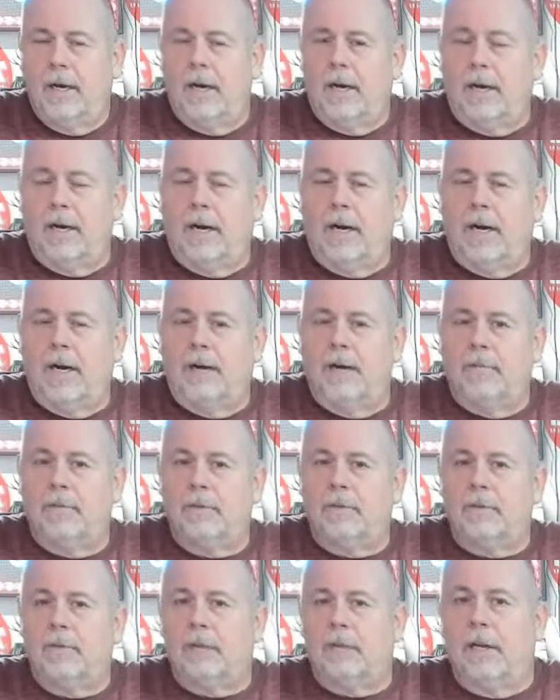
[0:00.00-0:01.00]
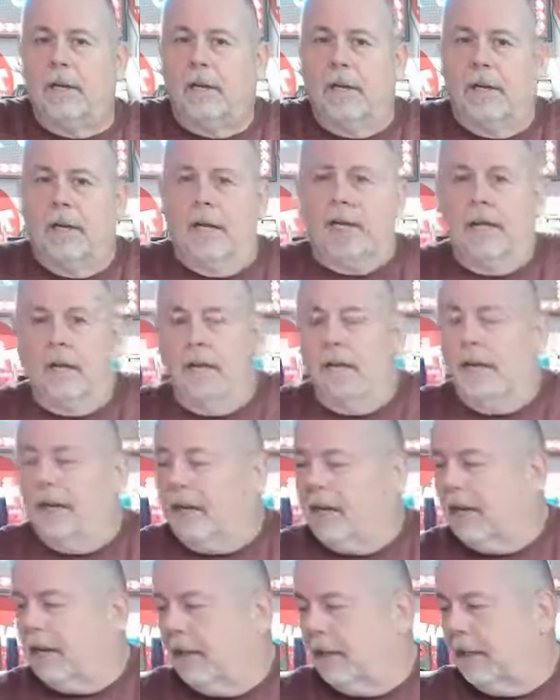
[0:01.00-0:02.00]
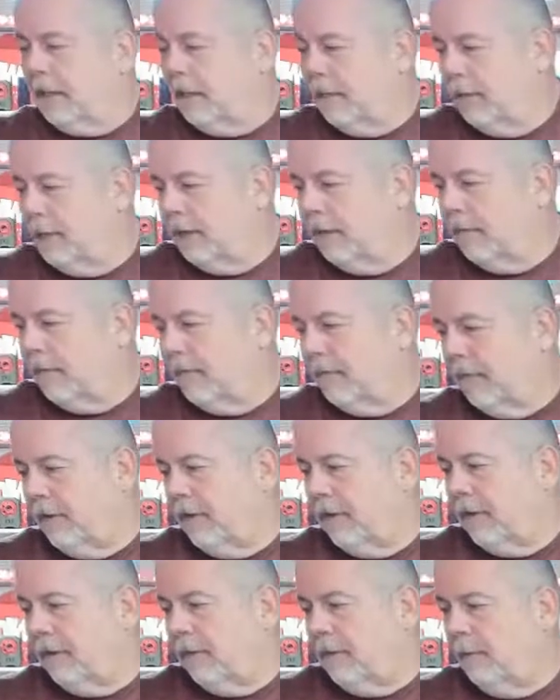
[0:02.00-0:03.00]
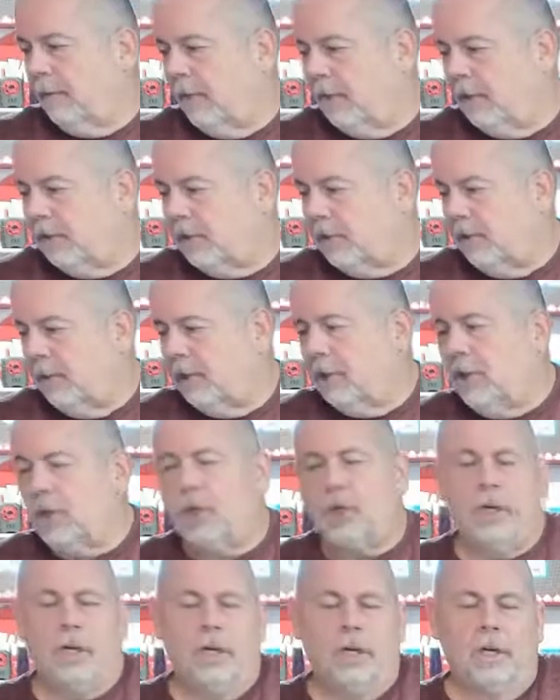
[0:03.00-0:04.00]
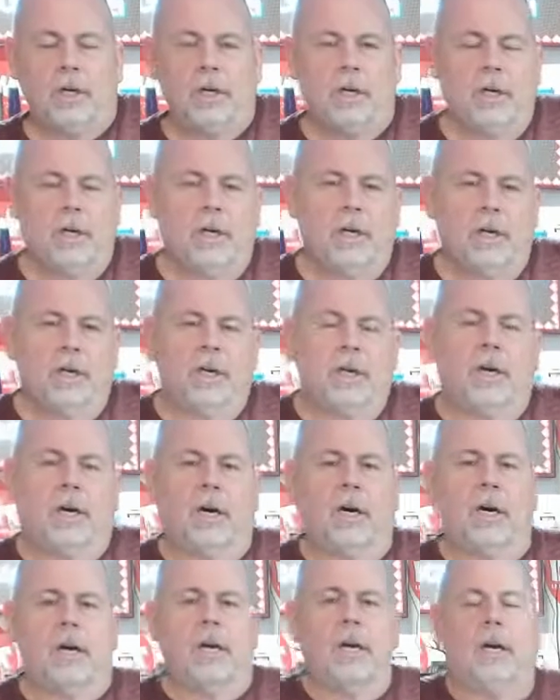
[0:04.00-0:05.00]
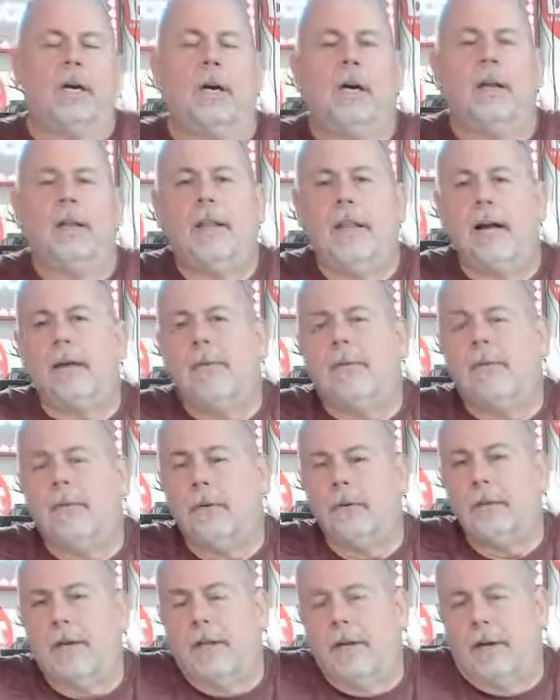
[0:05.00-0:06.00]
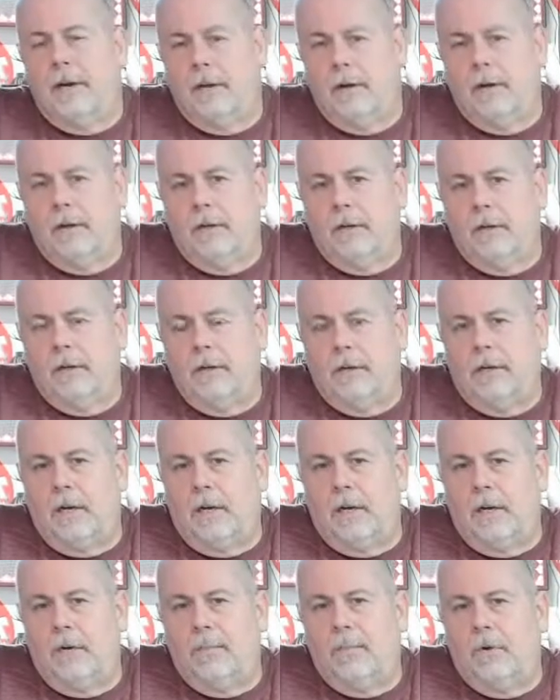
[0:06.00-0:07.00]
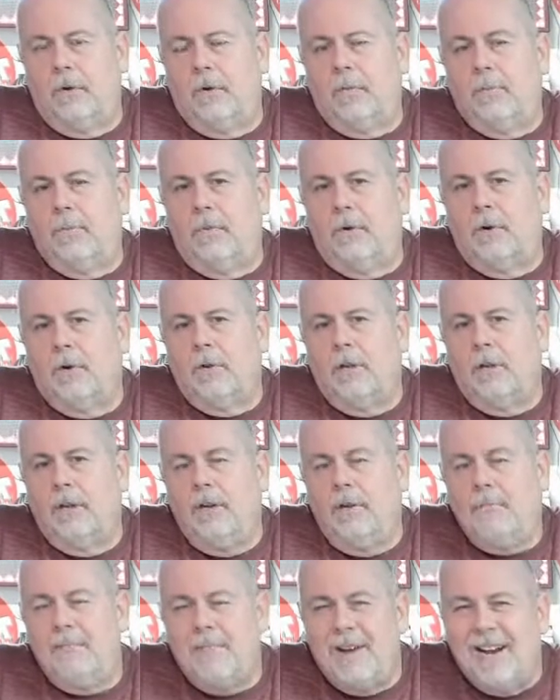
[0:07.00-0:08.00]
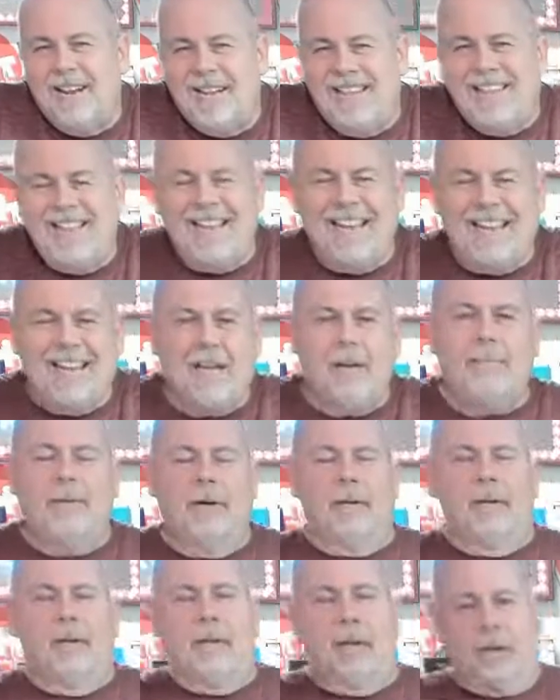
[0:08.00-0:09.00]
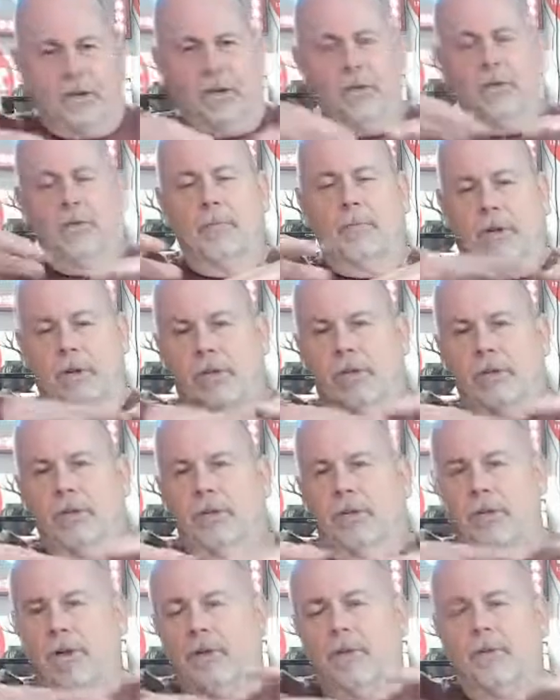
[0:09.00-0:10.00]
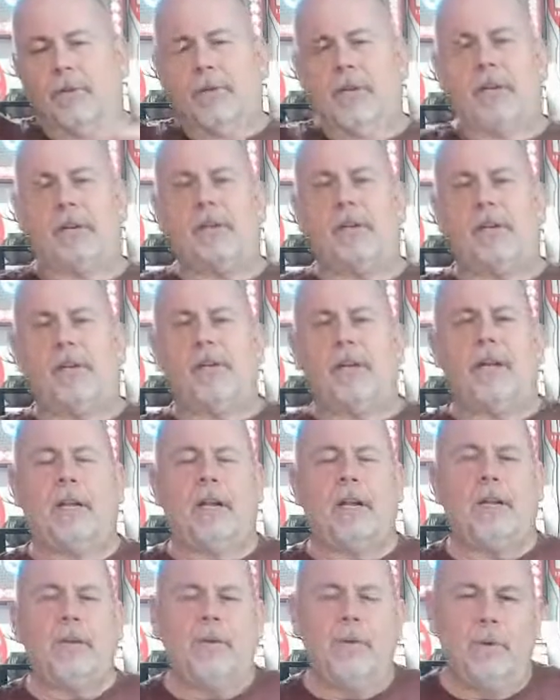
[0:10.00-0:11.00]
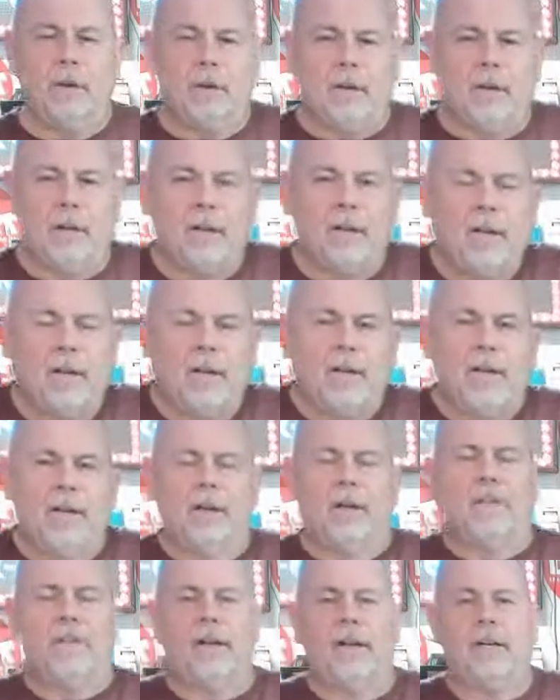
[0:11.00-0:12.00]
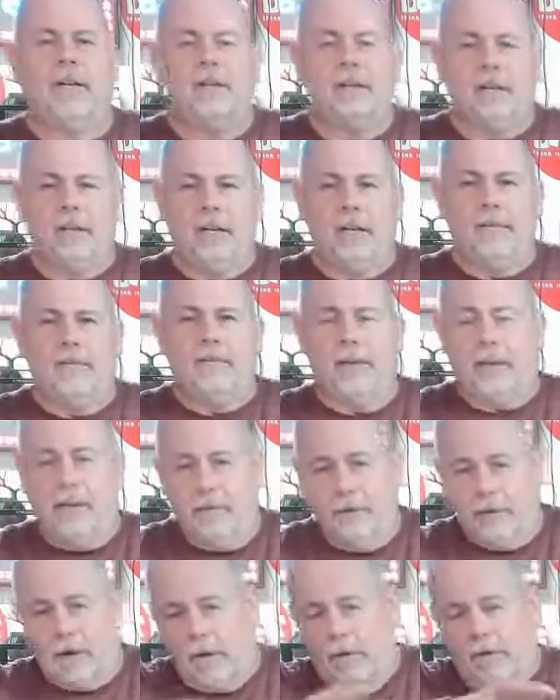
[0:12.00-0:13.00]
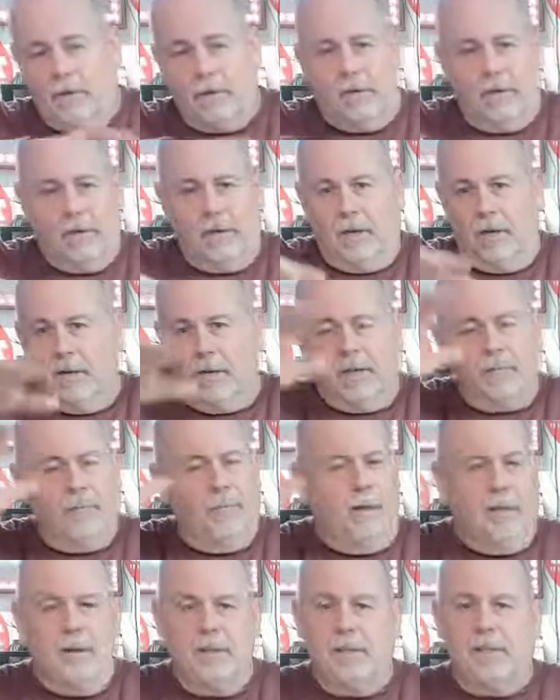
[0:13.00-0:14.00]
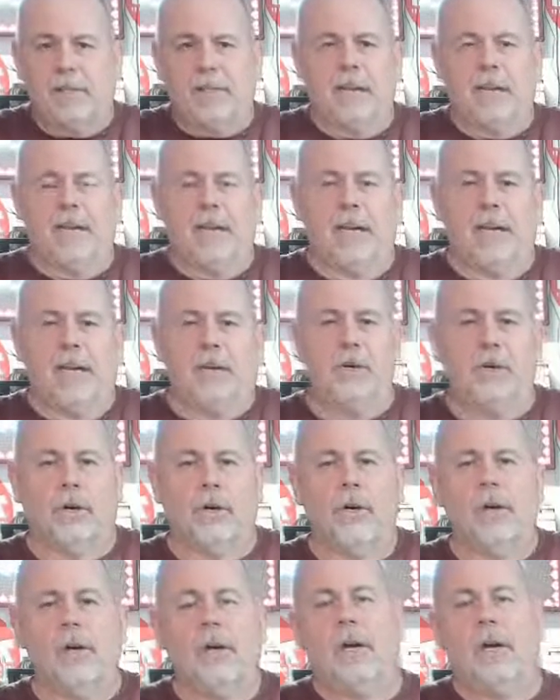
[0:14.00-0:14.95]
And again, a little bit of squish on that first layer, more than you might think, but not too much. You know, it's something that you will eventually figure out, and it'll just become second nature.